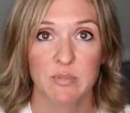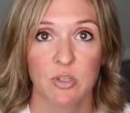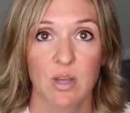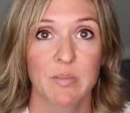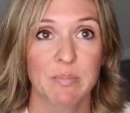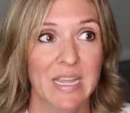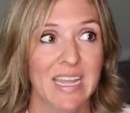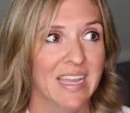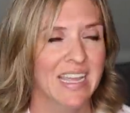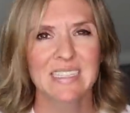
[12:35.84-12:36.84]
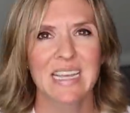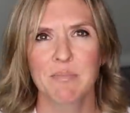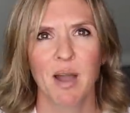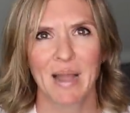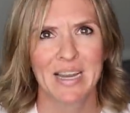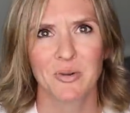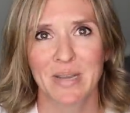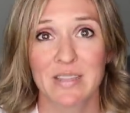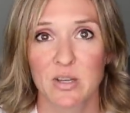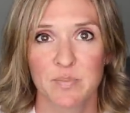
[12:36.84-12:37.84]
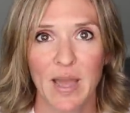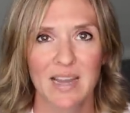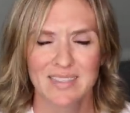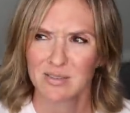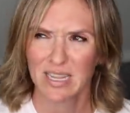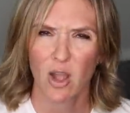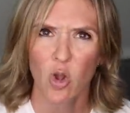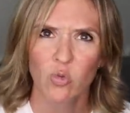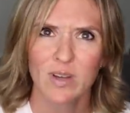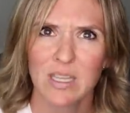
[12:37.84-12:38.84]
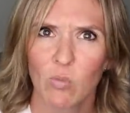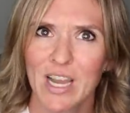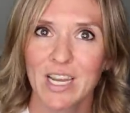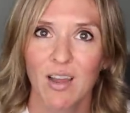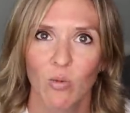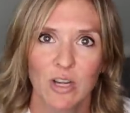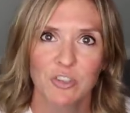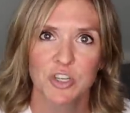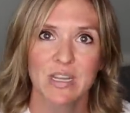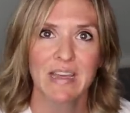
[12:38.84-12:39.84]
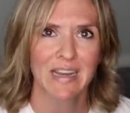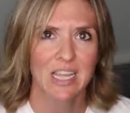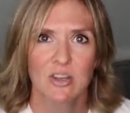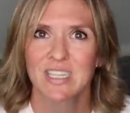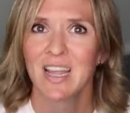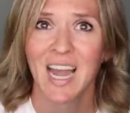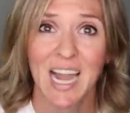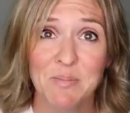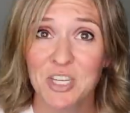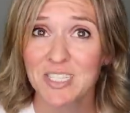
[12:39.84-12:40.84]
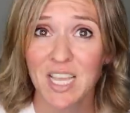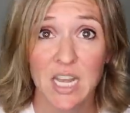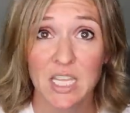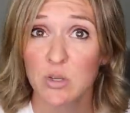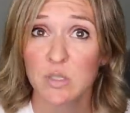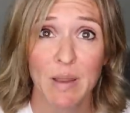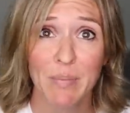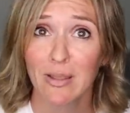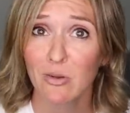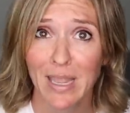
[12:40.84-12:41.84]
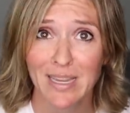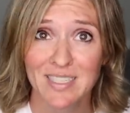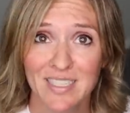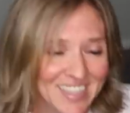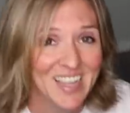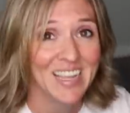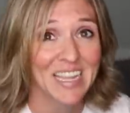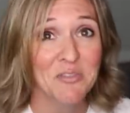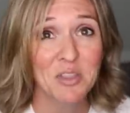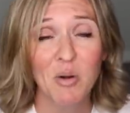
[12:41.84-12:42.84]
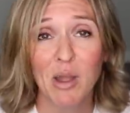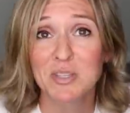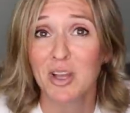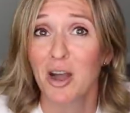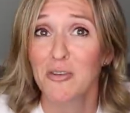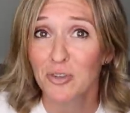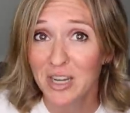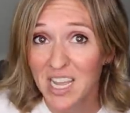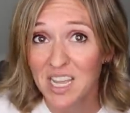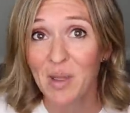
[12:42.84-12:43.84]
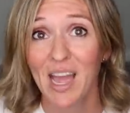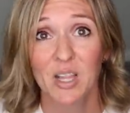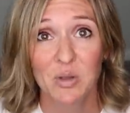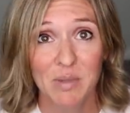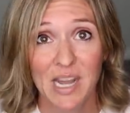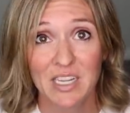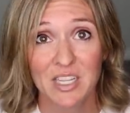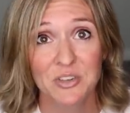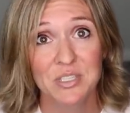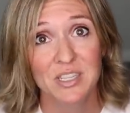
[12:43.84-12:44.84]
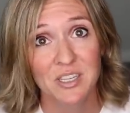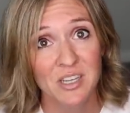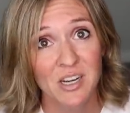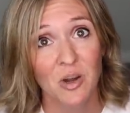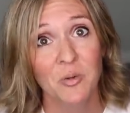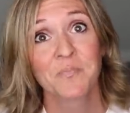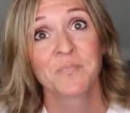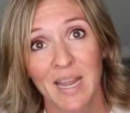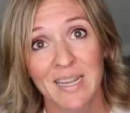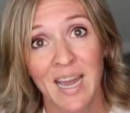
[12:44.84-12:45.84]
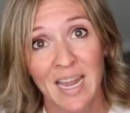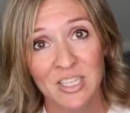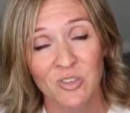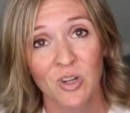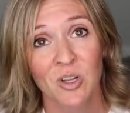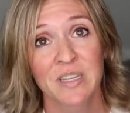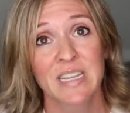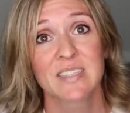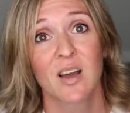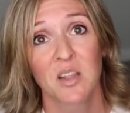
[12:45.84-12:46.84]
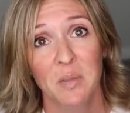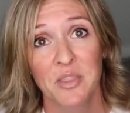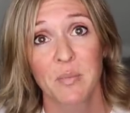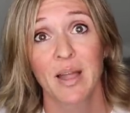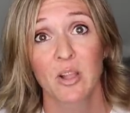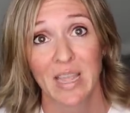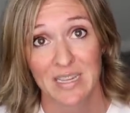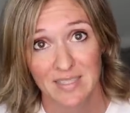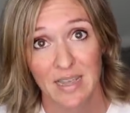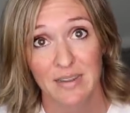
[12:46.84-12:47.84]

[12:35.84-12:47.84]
them to him and he's like, Mom, I don't need those bags. I was like, oh really, why not? Why don't you need that? He goes, I'm just gonna use my pillowcase. Even though I was offering him a Halloween bag to use, no, no, no, no. My 9-year-old is all about the pillowcase